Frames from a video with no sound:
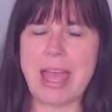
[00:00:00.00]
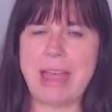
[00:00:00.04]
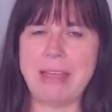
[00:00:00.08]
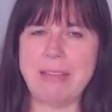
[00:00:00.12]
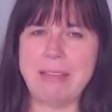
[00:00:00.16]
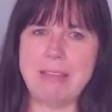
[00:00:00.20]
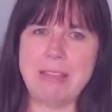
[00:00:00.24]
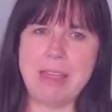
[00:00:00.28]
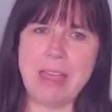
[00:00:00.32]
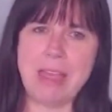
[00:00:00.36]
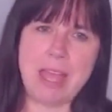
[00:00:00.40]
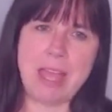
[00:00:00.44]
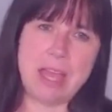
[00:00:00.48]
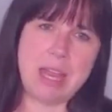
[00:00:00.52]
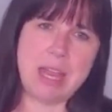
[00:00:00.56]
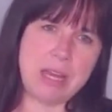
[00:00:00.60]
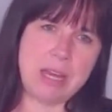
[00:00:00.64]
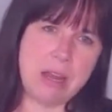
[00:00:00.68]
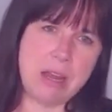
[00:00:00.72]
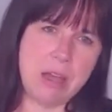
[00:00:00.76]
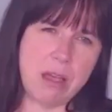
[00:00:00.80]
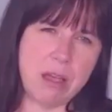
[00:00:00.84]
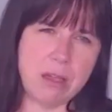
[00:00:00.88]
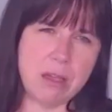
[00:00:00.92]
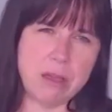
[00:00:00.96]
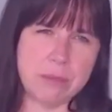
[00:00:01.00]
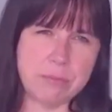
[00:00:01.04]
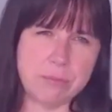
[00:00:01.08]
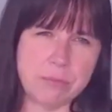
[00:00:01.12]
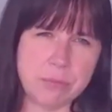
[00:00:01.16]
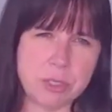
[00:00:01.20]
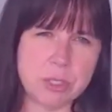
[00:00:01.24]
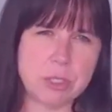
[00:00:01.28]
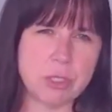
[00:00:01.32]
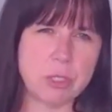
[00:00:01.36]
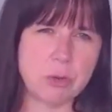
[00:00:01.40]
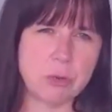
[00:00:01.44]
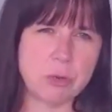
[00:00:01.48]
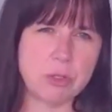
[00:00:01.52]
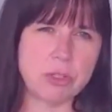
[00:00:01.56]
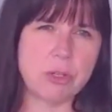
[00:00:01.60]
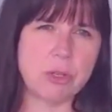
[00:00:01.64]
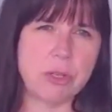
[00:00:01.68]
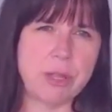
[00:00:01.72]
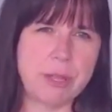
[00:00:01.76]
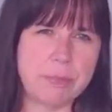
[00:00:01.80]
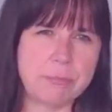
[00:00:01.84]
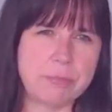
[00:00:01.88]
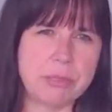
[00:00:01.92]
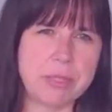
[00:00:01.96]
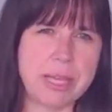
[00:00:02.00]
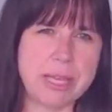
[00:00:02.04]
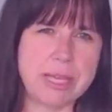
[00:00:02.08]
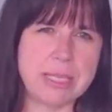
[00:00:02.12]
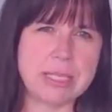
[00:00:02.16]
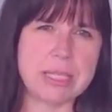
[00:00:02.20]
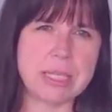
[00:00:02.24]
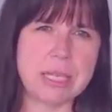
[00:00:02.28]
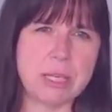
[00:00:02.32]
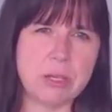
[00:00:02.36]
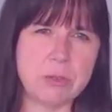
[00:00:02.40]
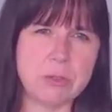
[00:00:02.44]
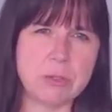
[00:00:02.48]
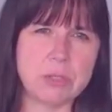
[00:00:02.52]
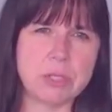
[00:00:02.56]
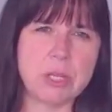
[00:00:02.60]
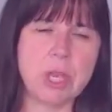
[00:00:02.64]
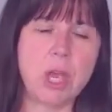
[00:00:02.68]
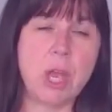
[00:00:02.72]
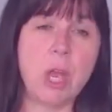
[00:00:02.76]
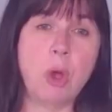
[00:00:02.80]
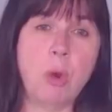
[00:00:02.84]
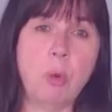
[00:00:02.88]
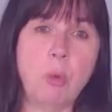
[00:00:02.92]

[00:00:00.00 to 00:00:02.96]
And then um, the social and play skills